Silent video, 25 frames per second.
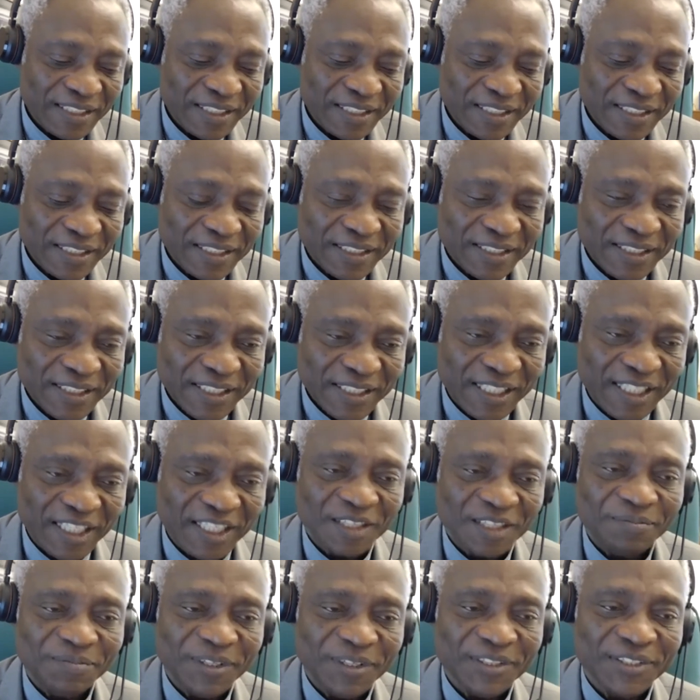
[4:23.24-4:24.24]

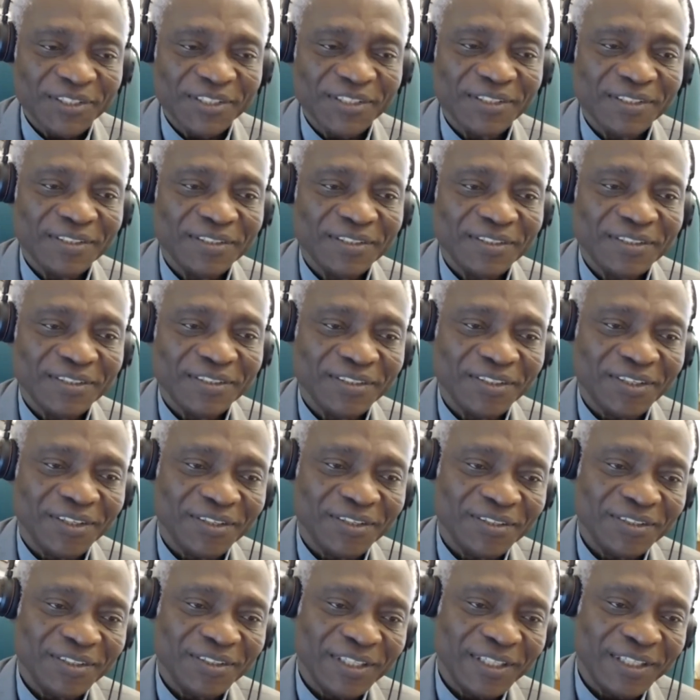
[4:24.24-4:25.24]
celebrating,
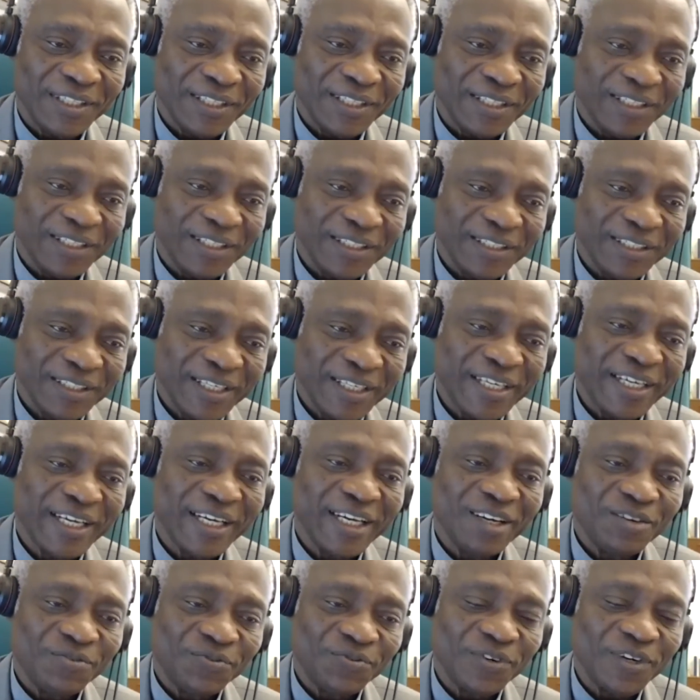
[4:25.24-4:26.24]

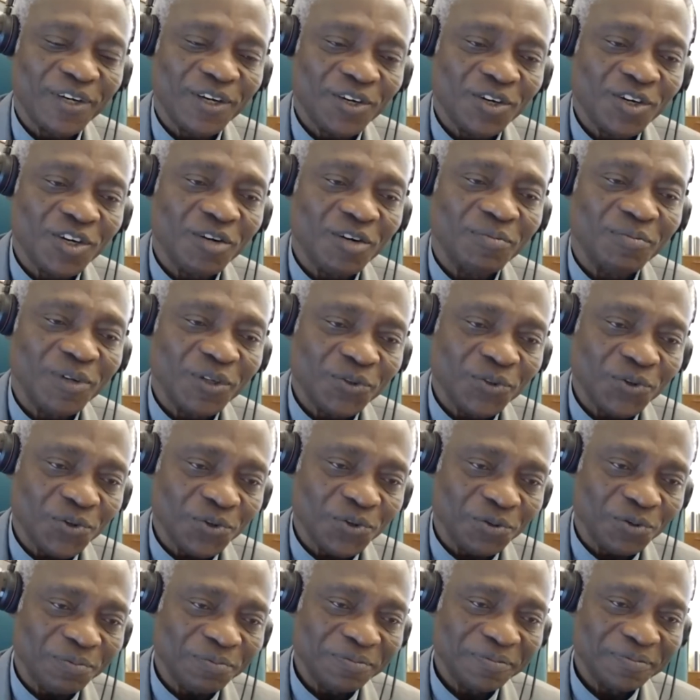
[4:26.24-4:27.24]
care for our common
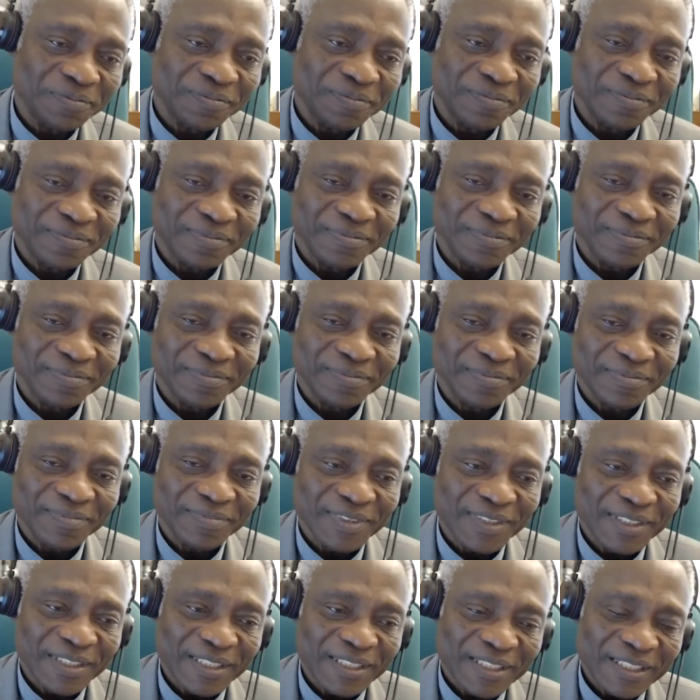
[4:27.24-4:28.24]
home,
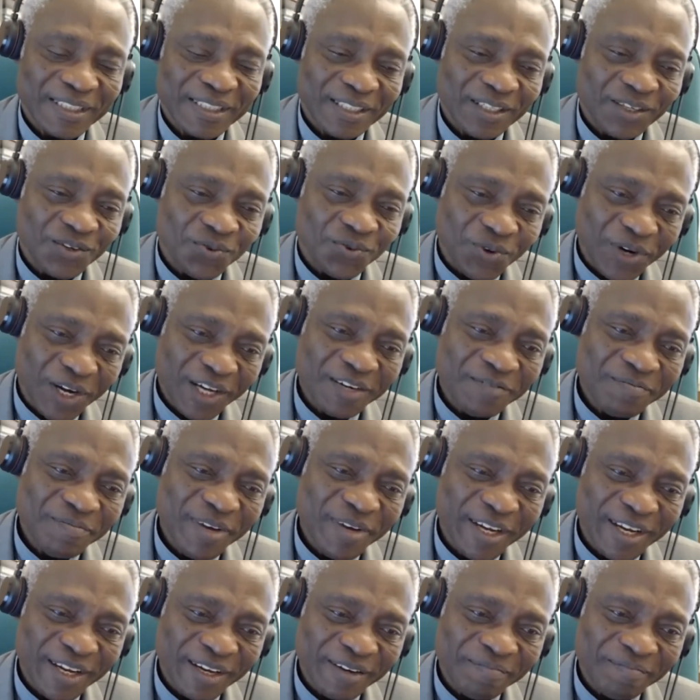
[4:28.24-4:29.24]
one
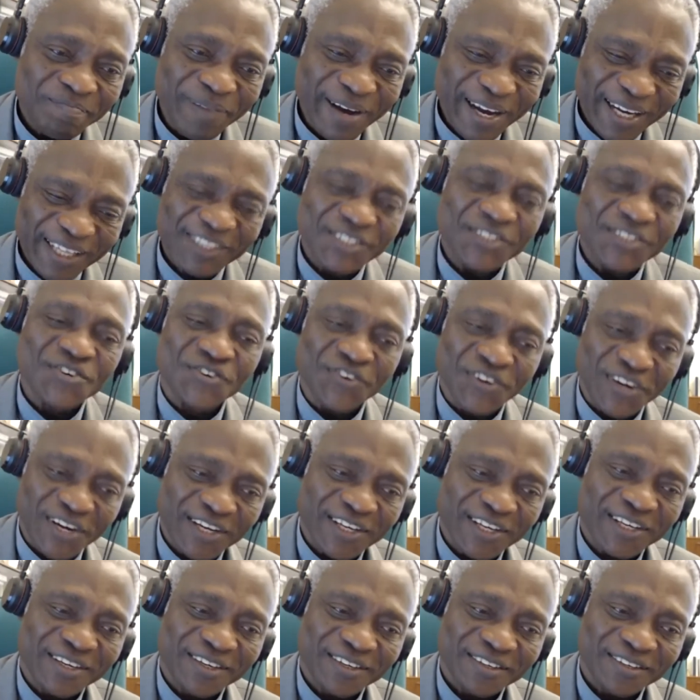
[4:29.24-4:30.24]
may
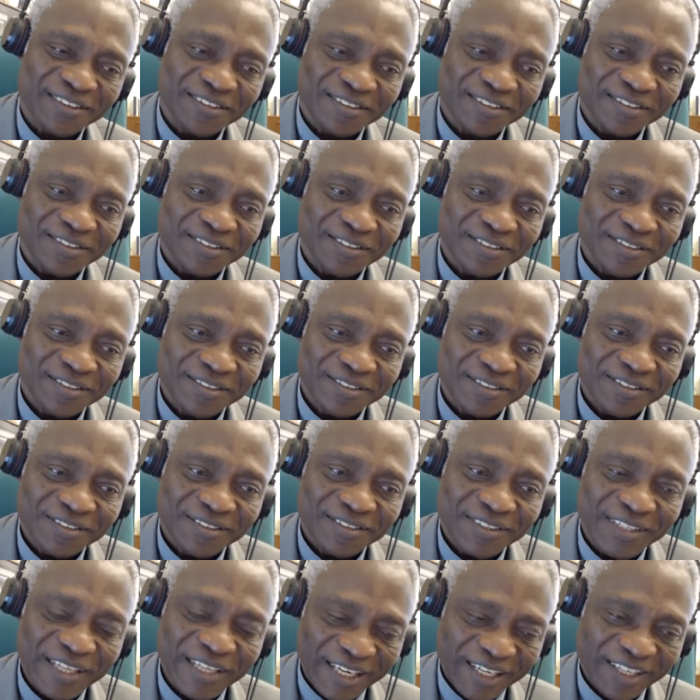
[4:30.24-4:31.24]
backtrack
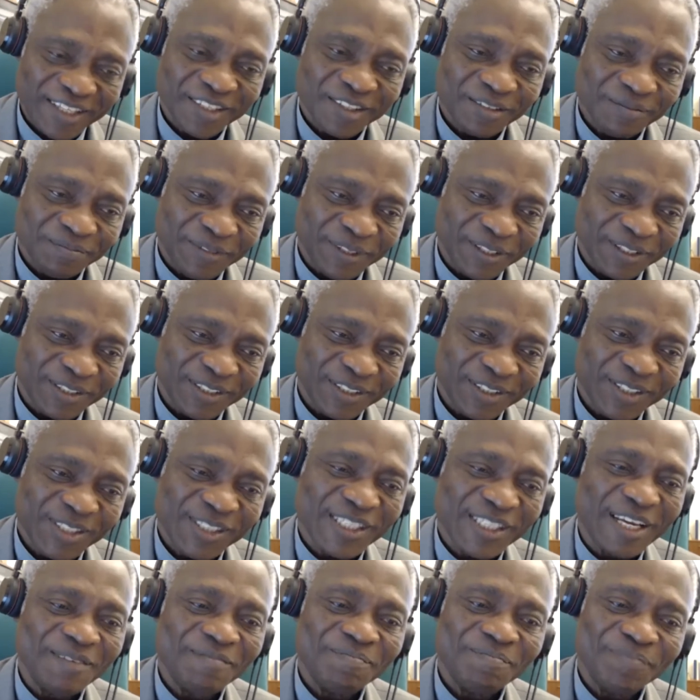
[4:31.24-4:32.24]
a little bit,
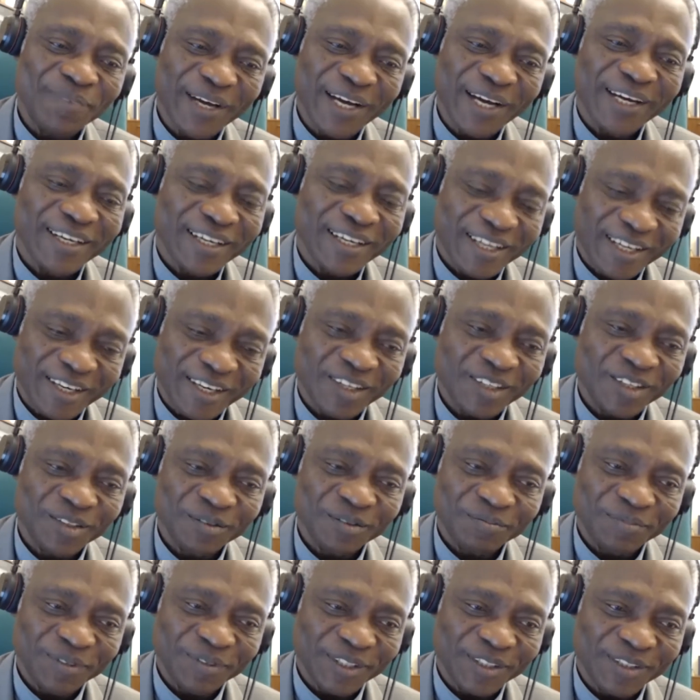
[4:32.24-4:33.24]
step back a little
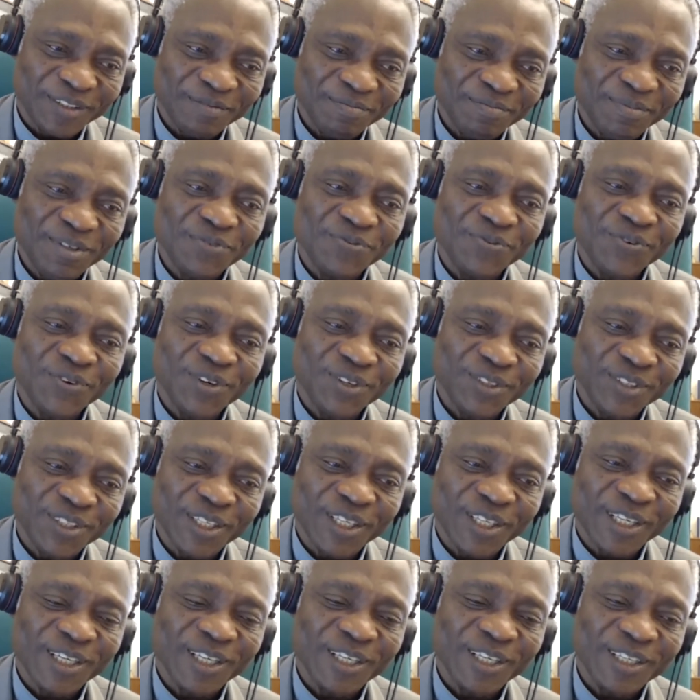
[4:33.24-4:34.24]
bit before
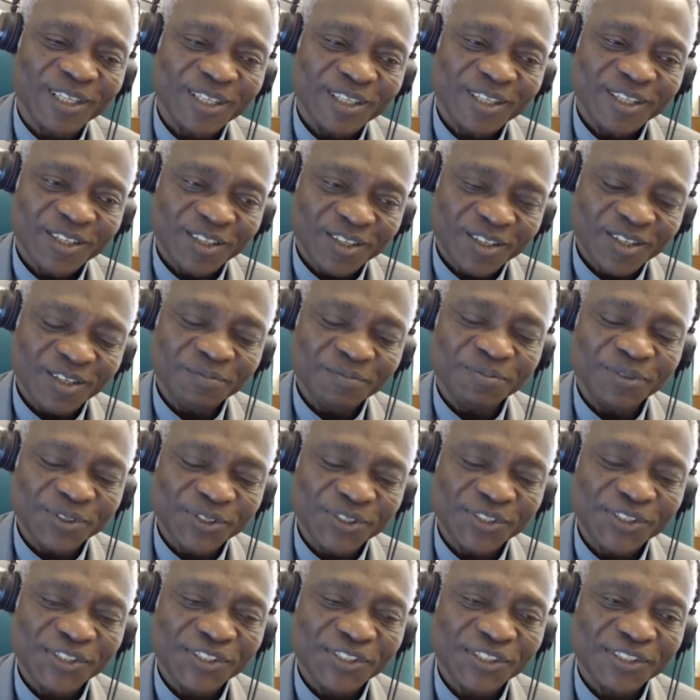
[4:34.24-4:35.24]
the
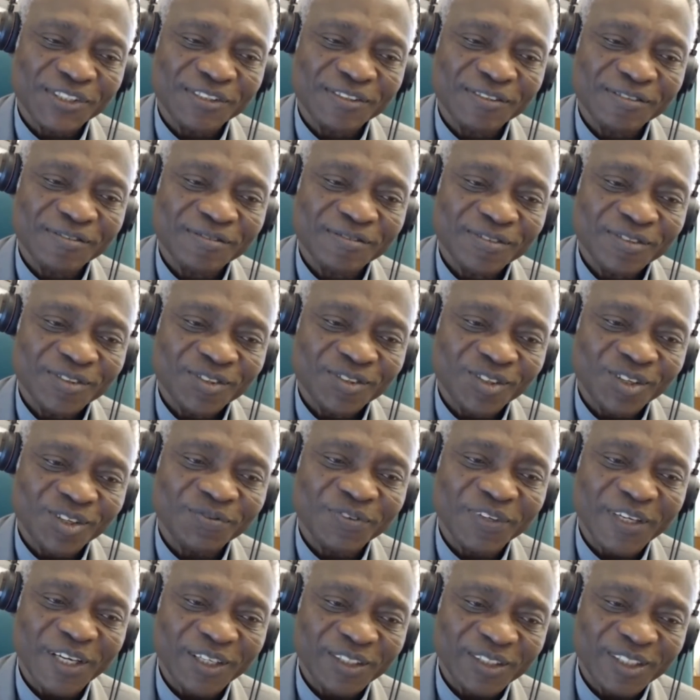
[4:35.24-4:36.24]
composition of
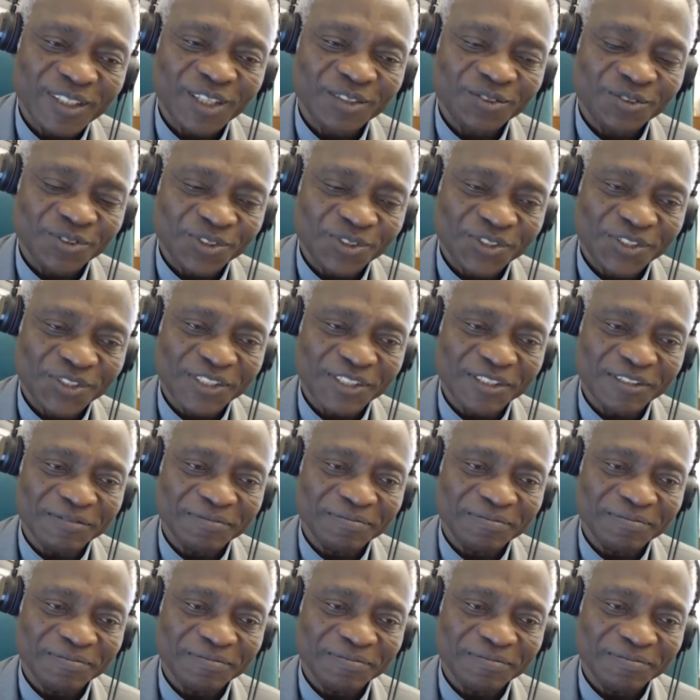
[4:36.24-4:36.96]
Laudato Si.